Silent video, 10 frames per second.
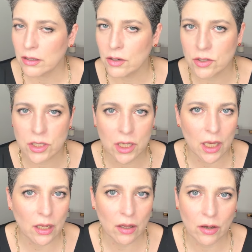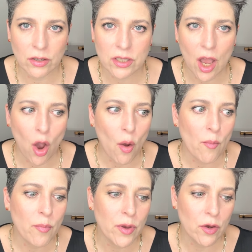Your skin looks
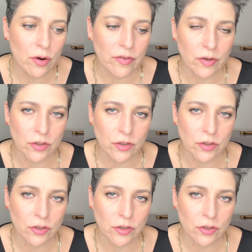beautiful.